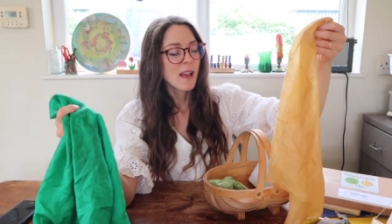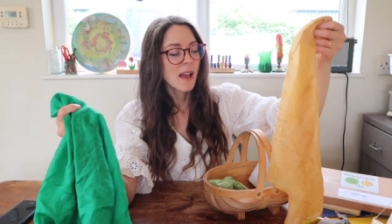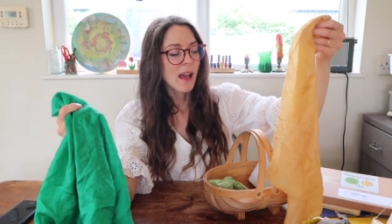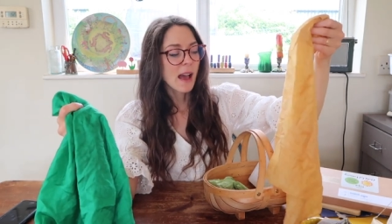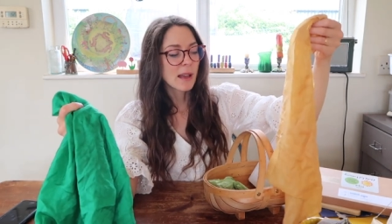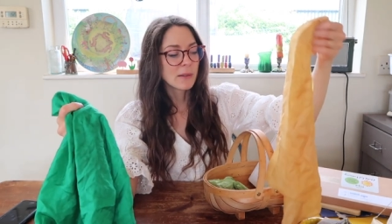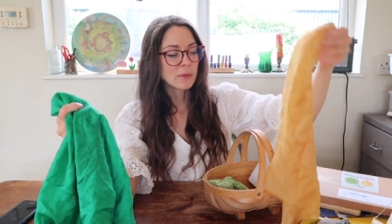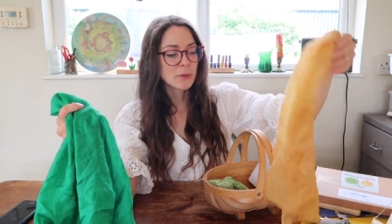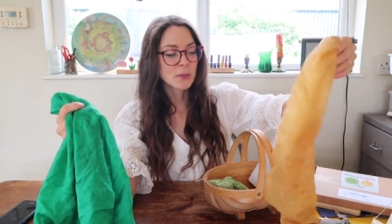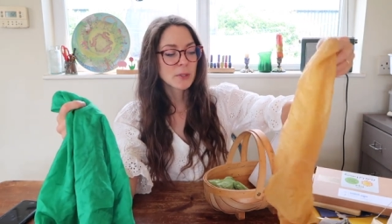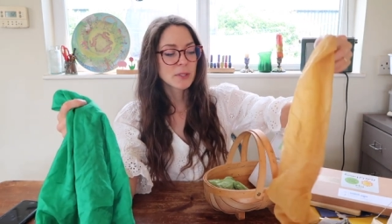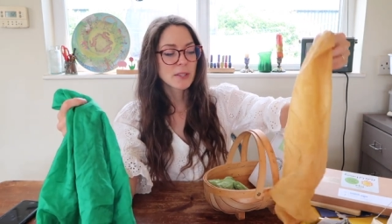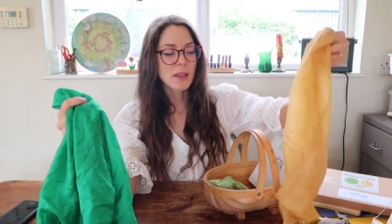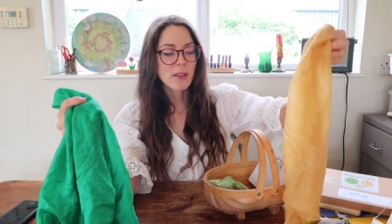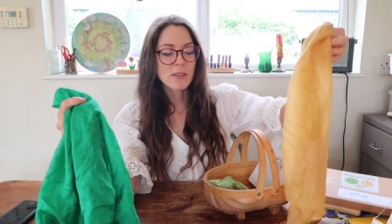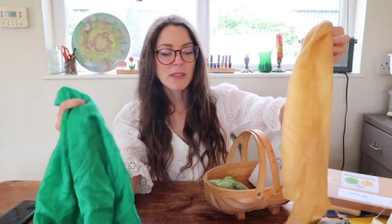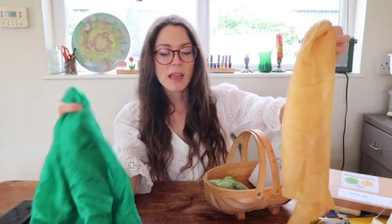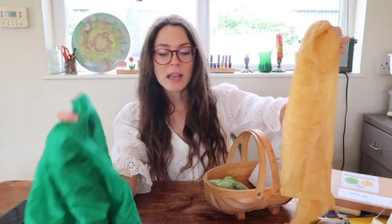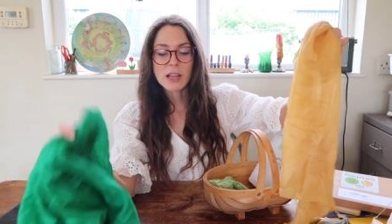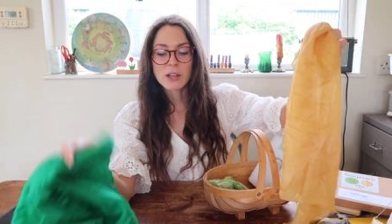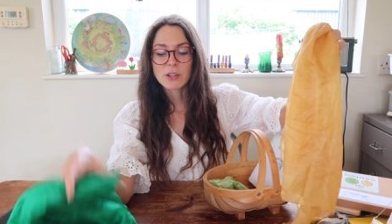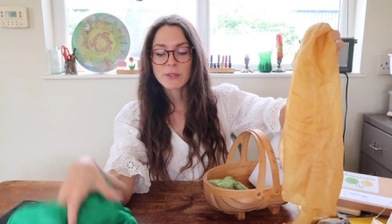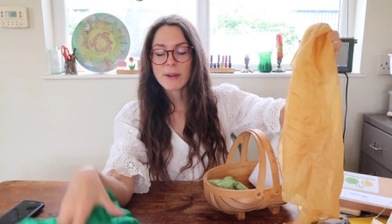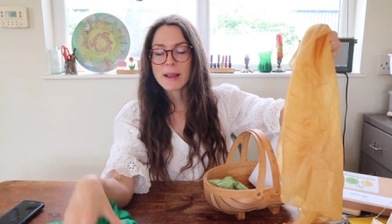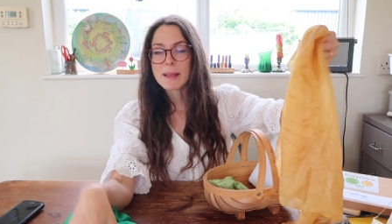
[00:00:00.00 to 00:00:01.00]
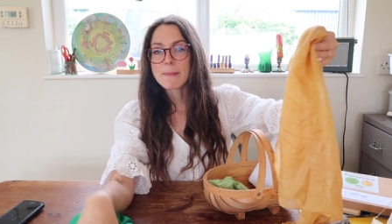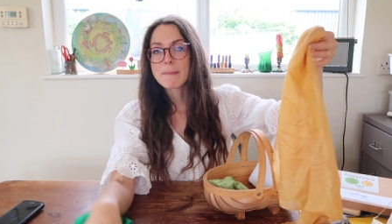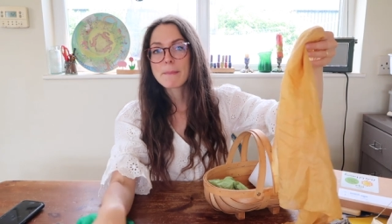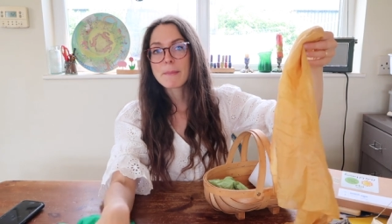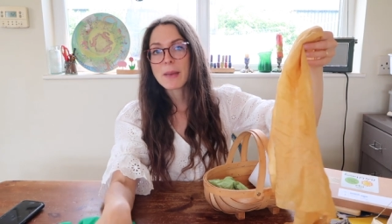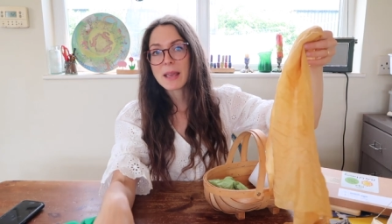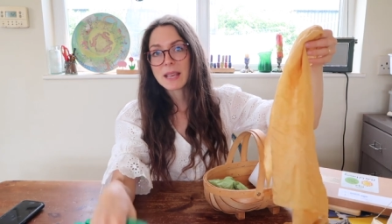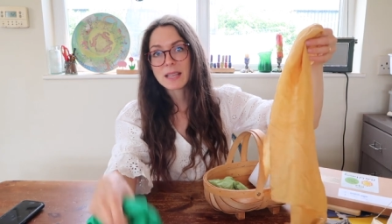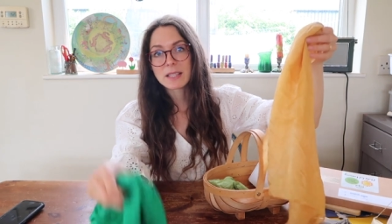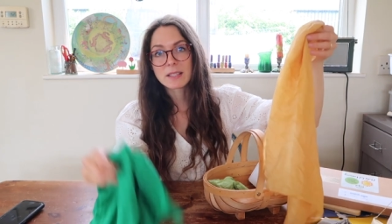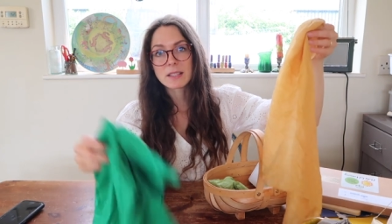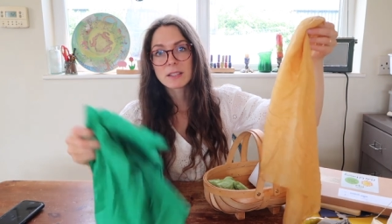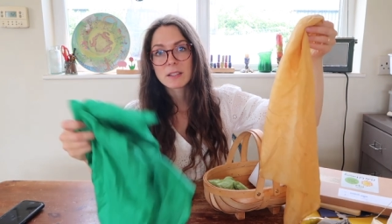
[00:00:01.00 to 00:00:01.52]
and also they're great
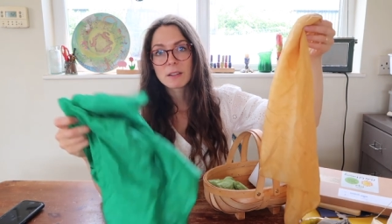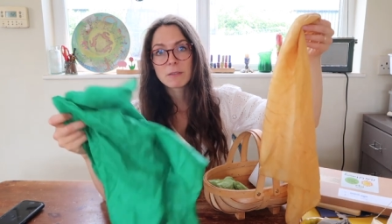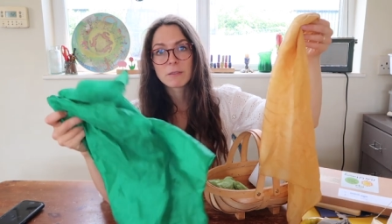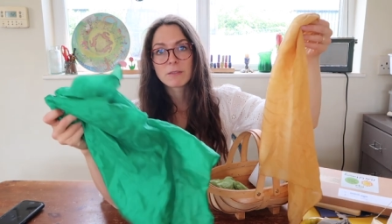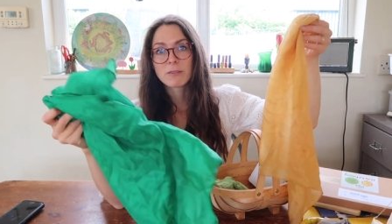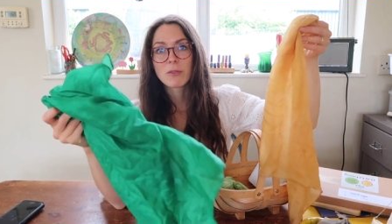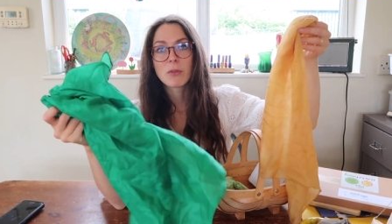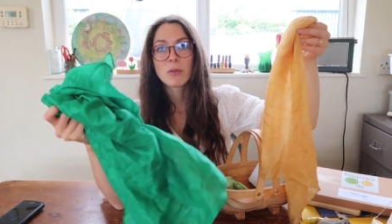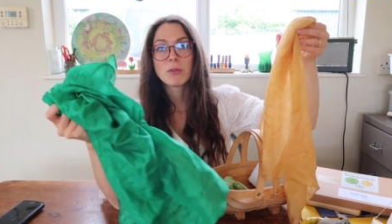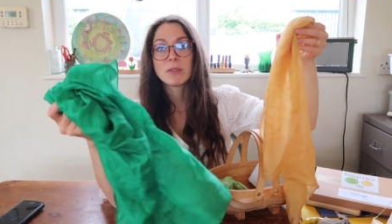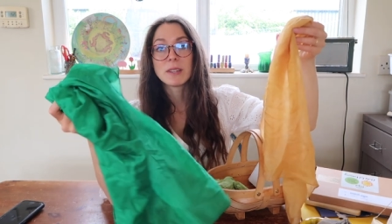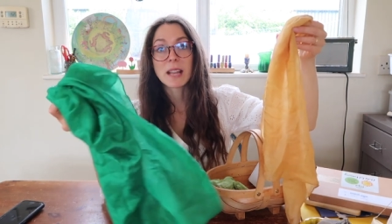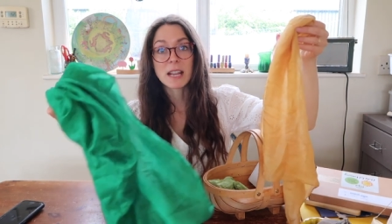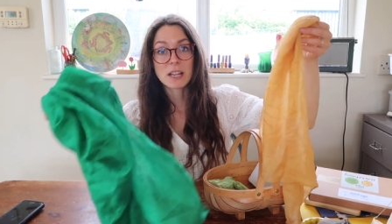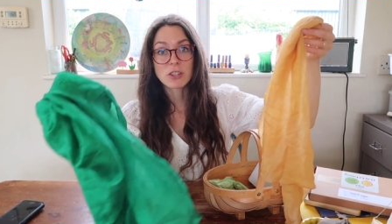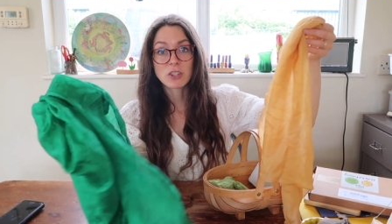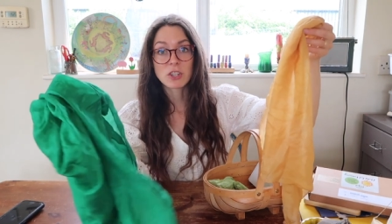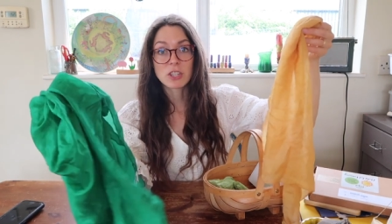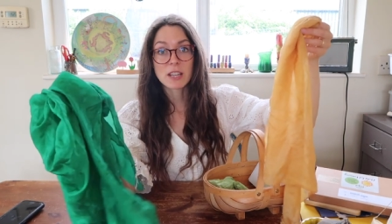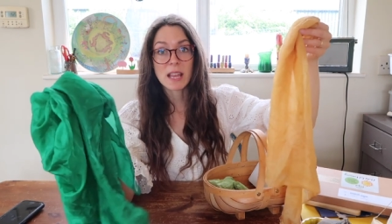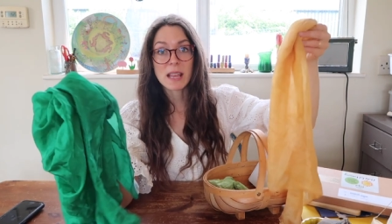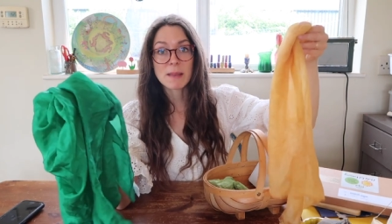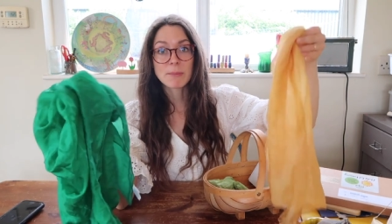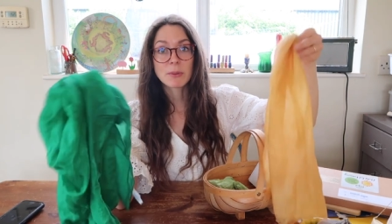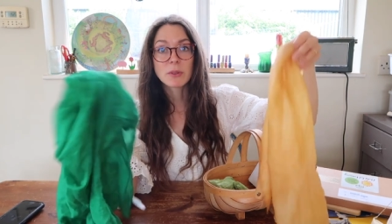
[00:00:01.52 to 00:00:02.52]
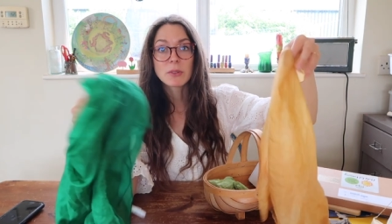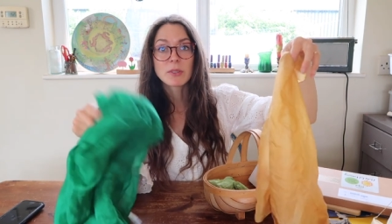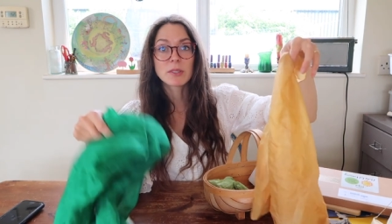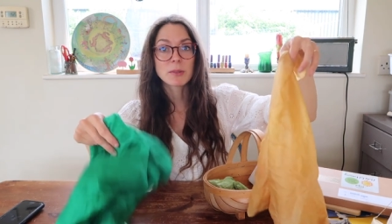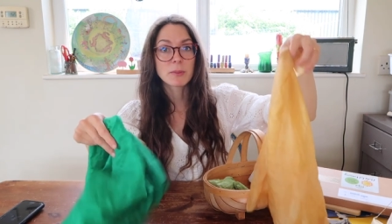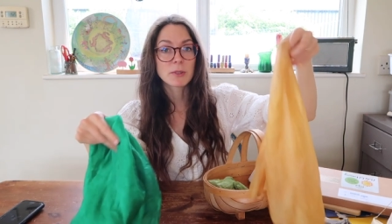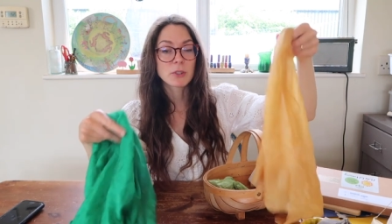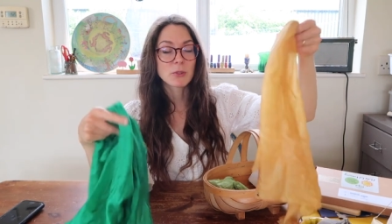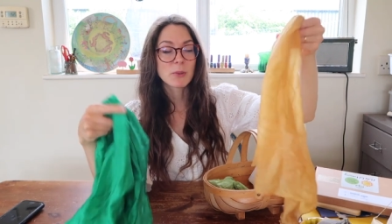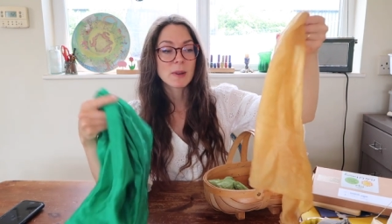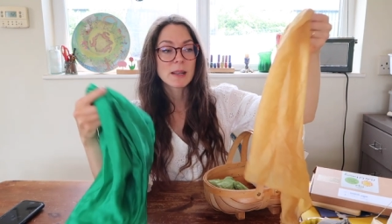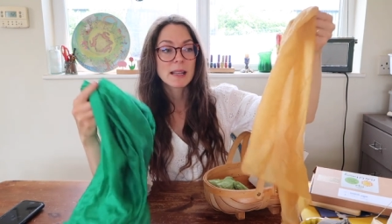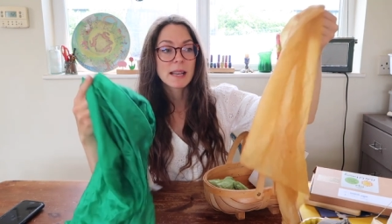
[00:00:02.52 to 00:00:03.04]
base for nature tables,
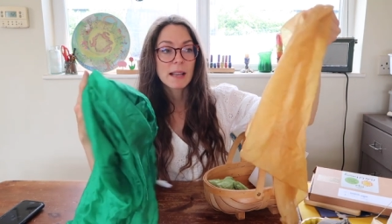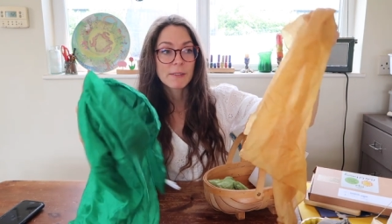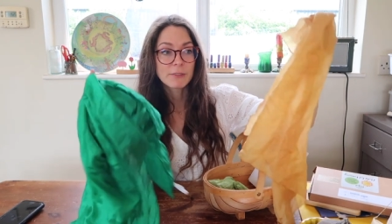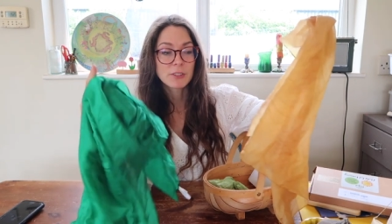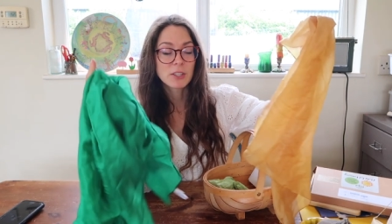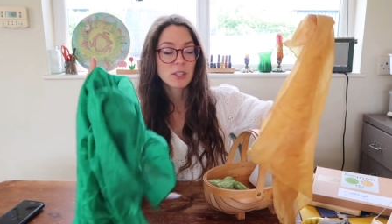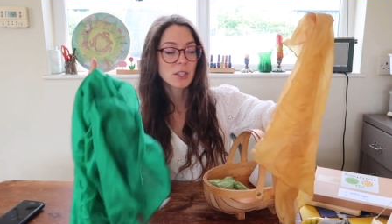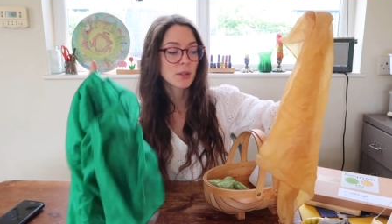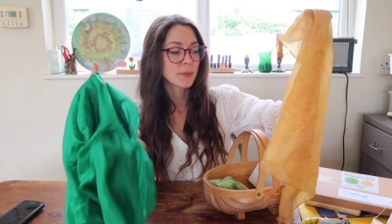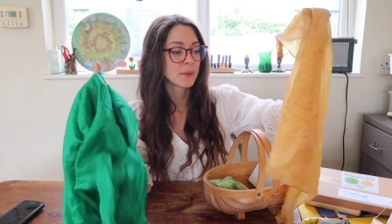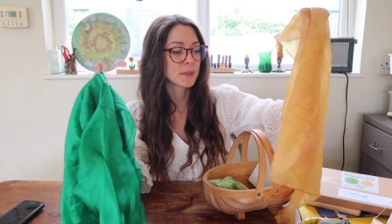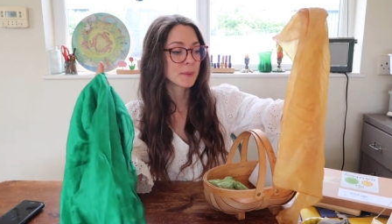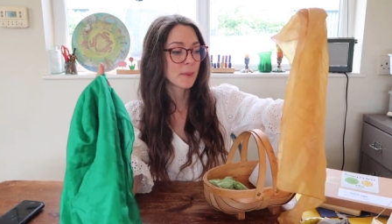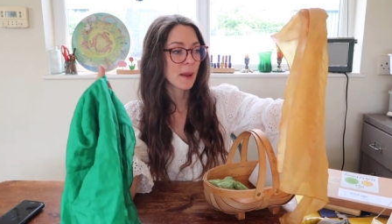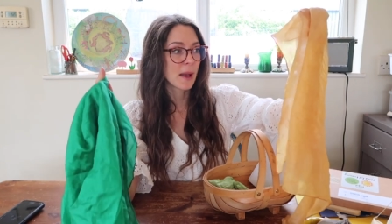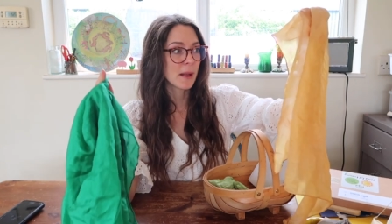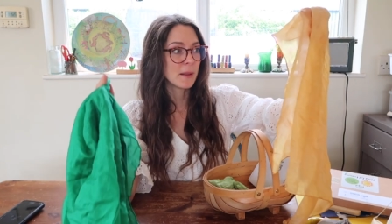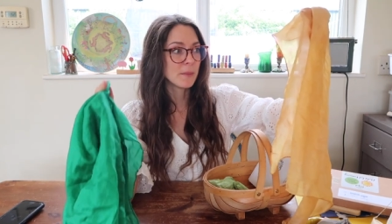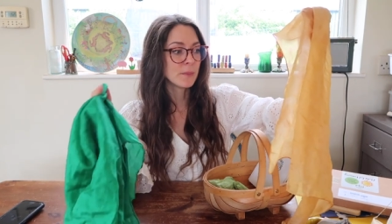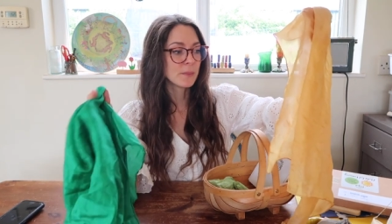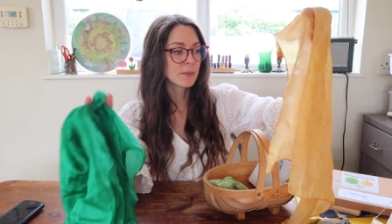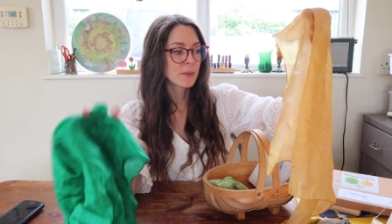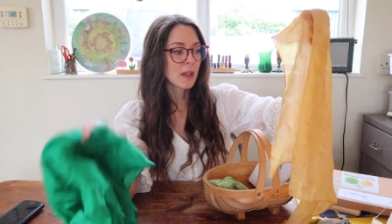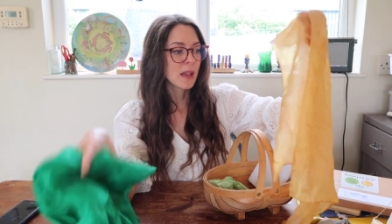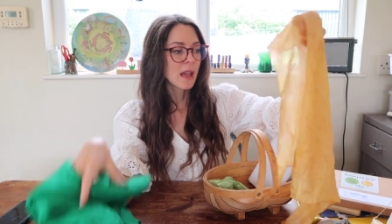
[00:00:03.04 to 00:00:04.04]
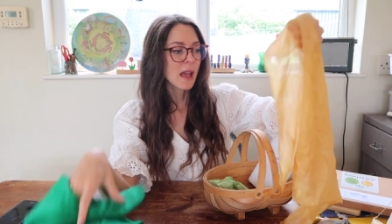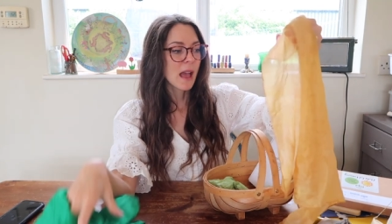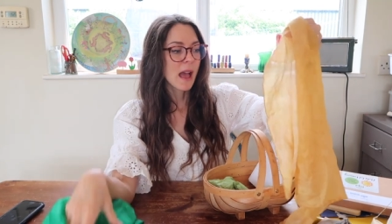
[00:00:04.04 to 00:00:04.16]
which we love to do as well.